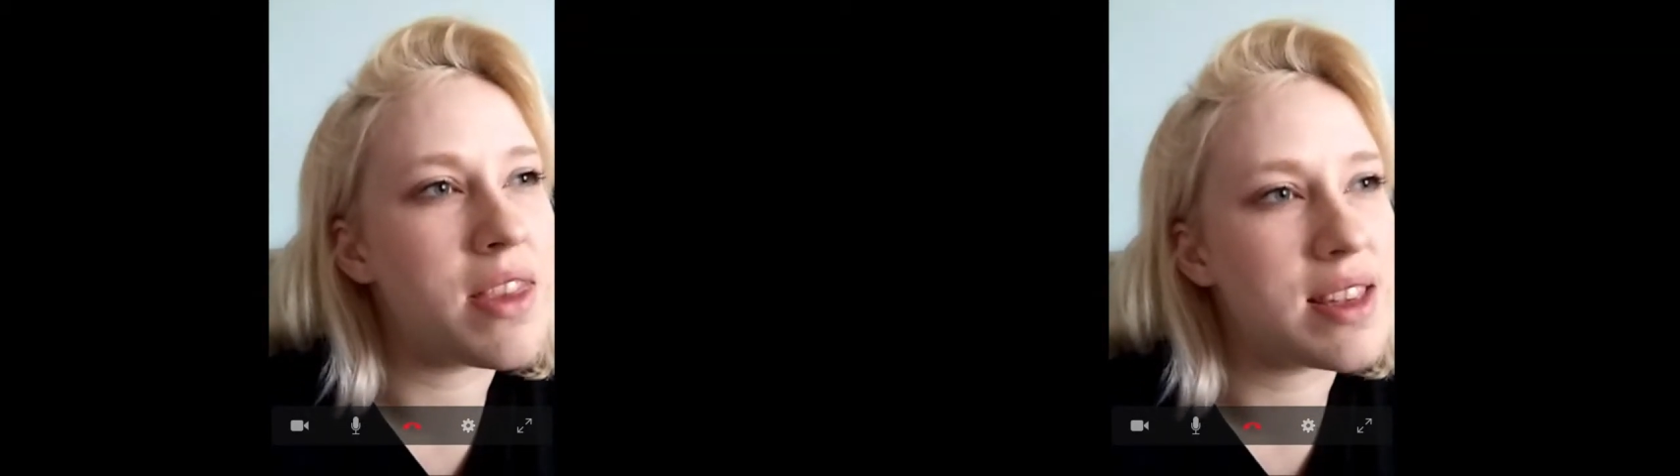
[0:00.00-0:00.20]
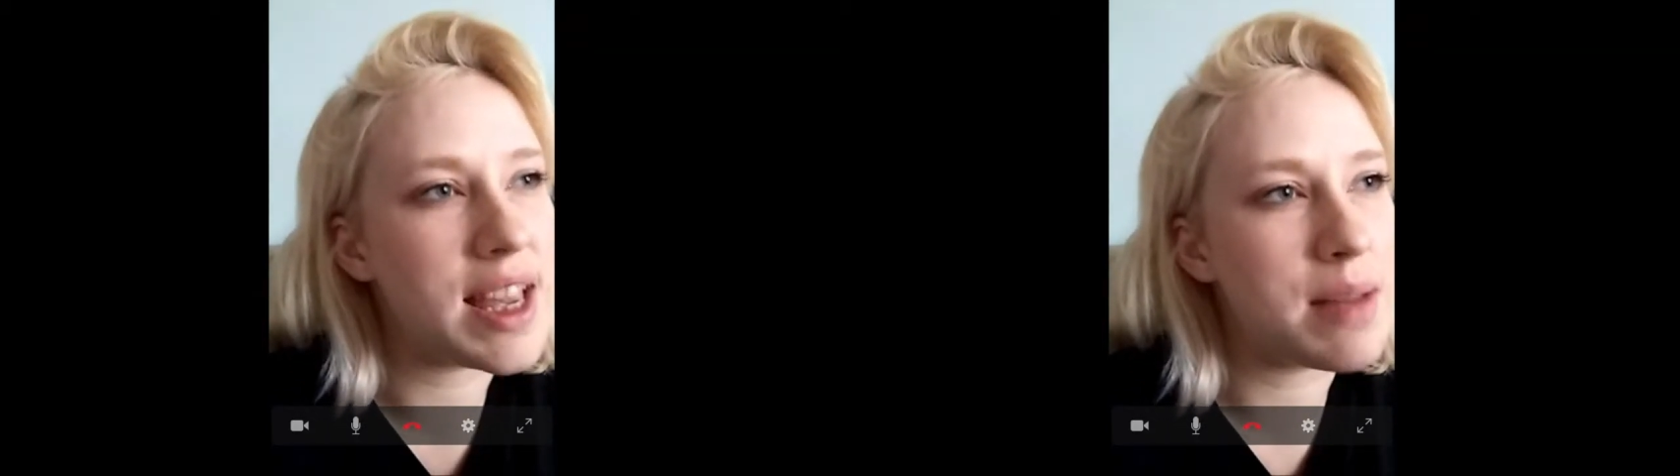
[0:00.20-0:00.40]
the
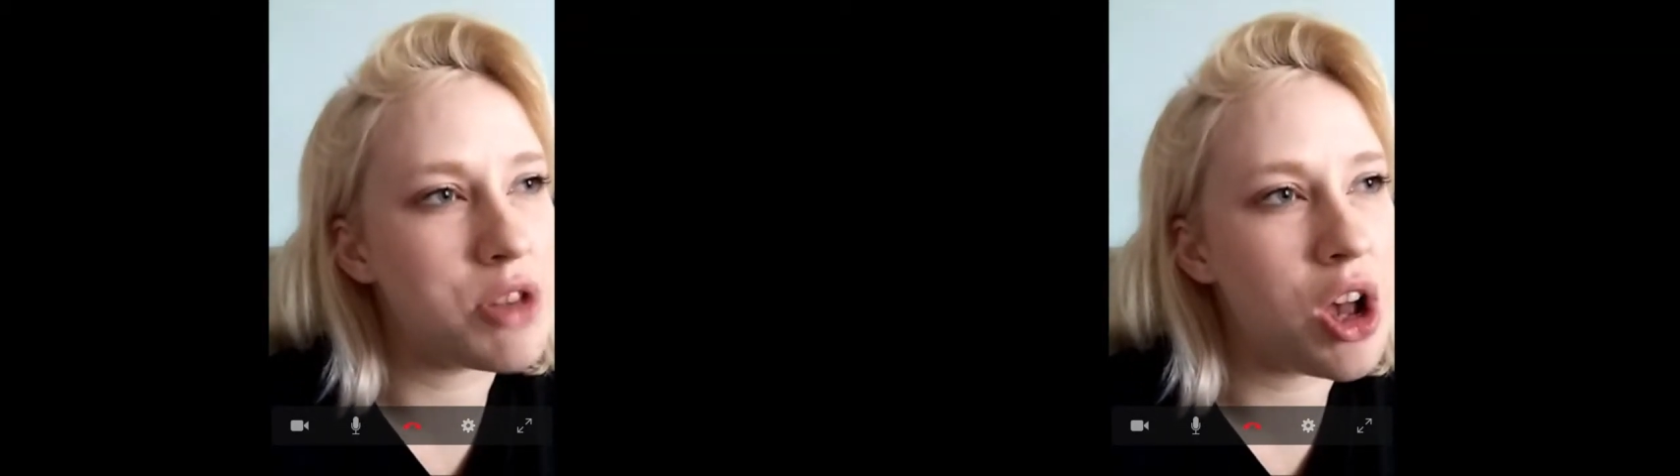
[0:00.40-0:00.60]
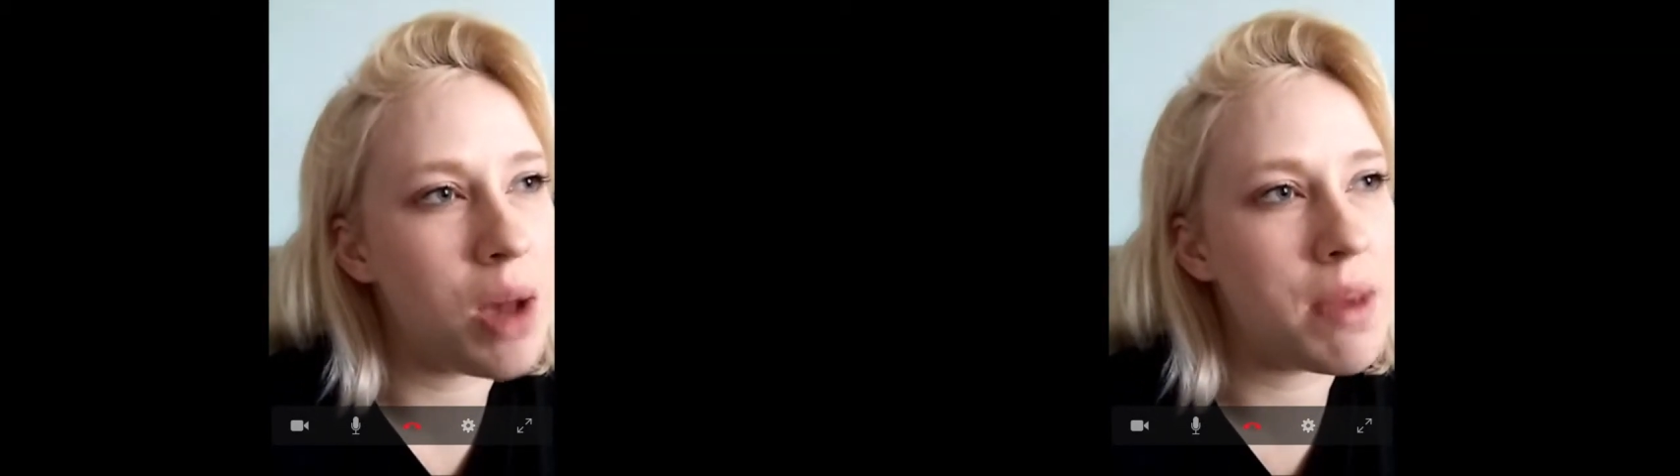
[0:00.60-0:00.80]
same
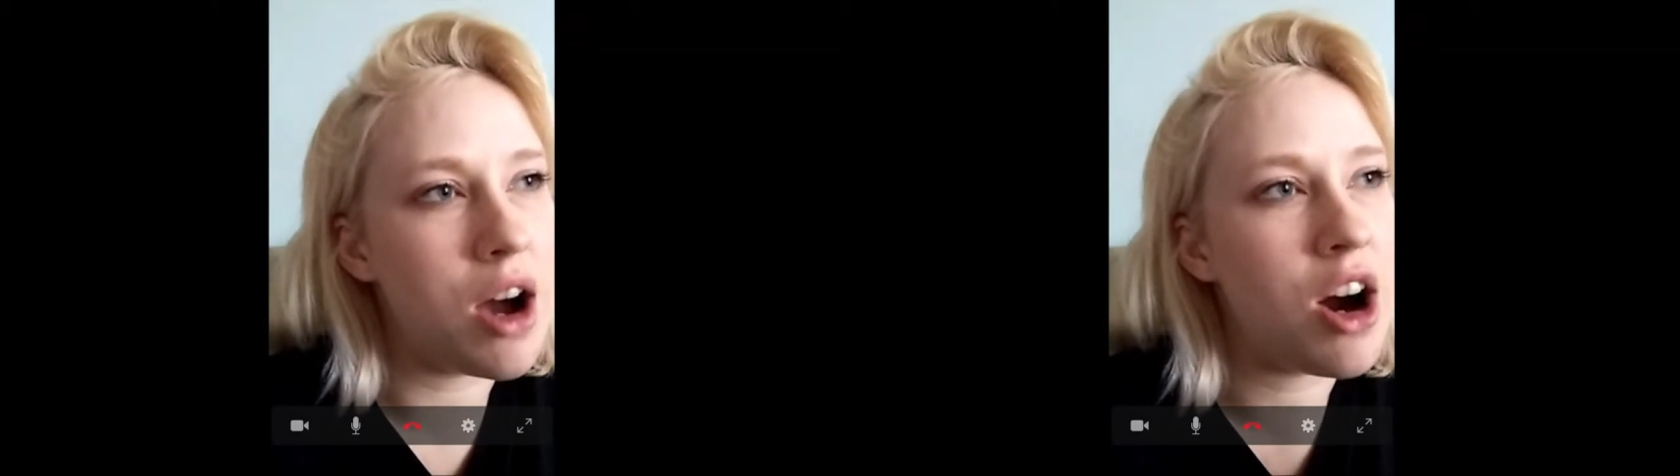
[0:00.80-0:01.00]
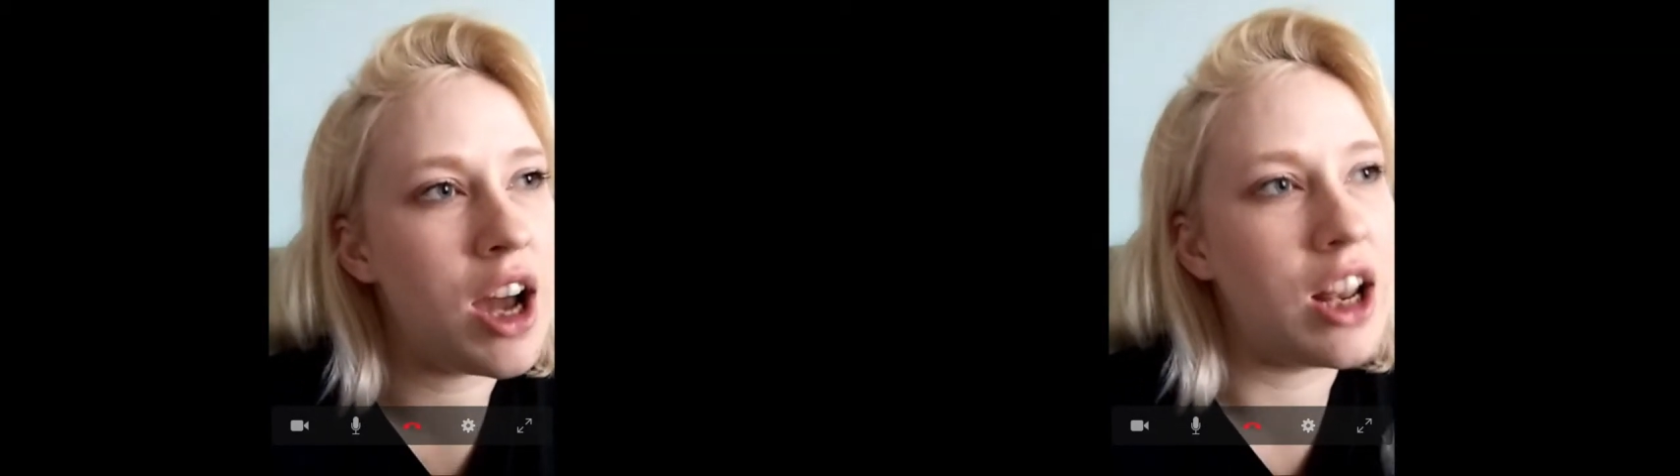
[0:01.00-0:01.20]
time it
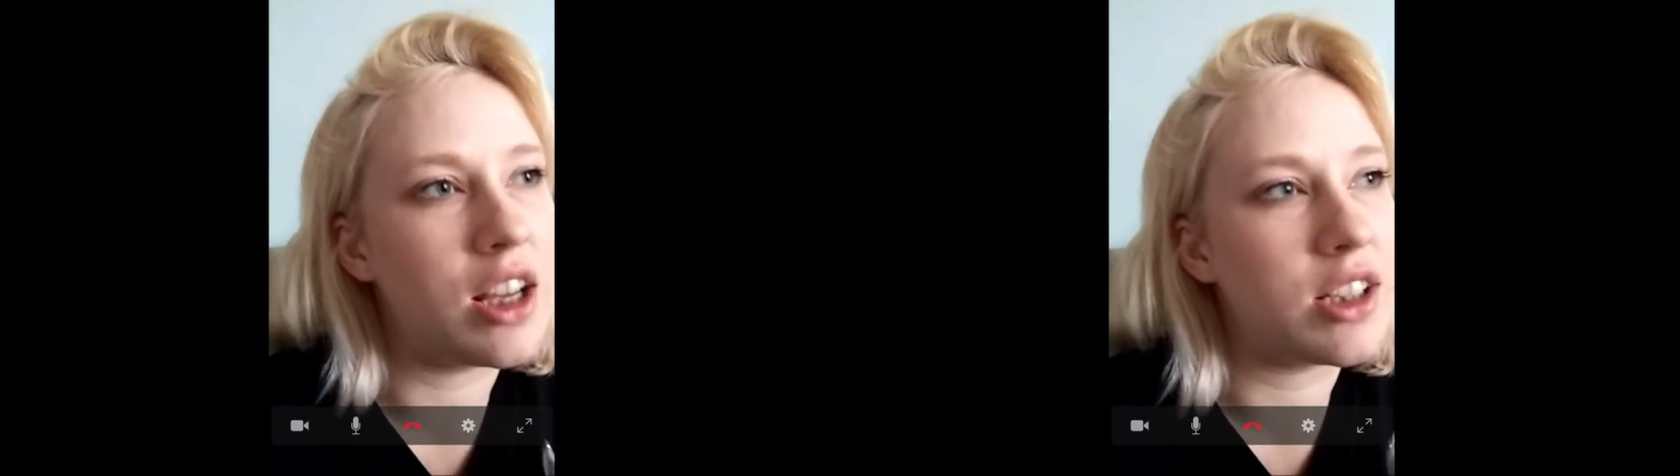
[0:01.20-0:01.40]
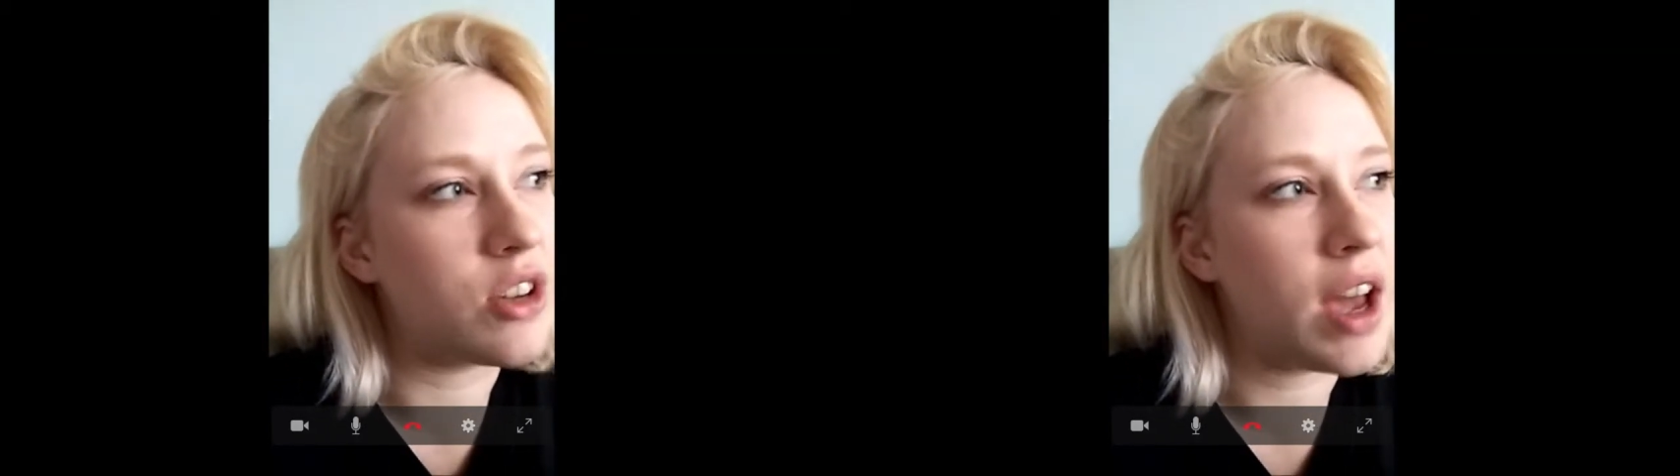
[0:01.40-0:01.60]
highlights
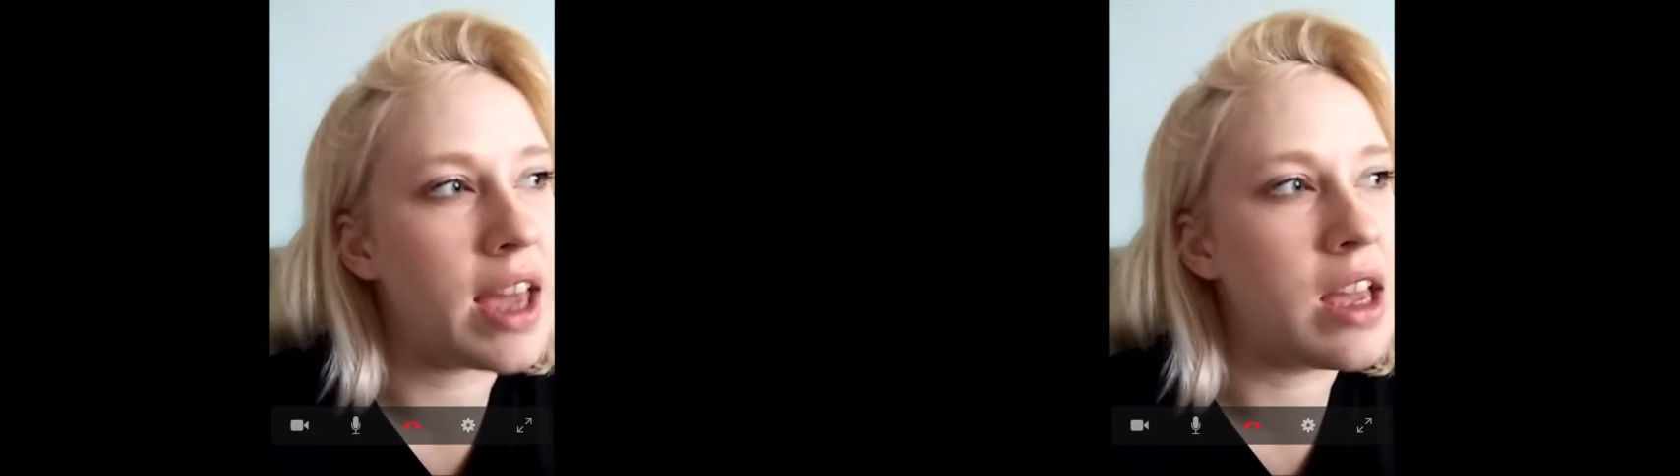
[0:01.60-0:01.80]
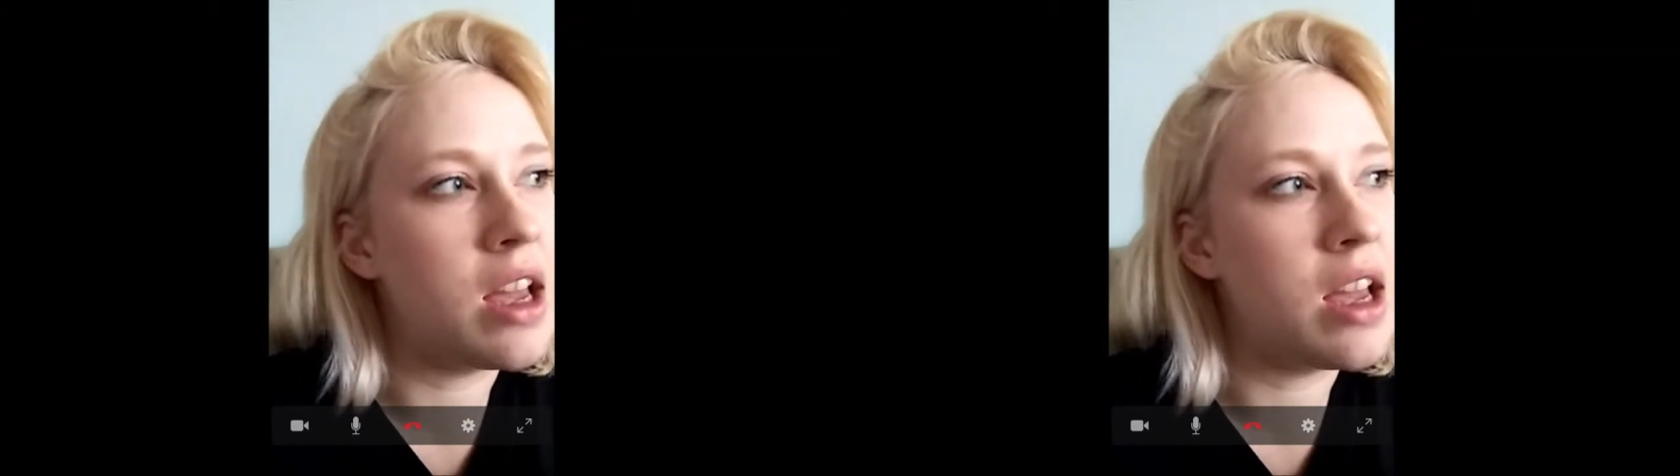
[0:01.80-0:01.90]
okay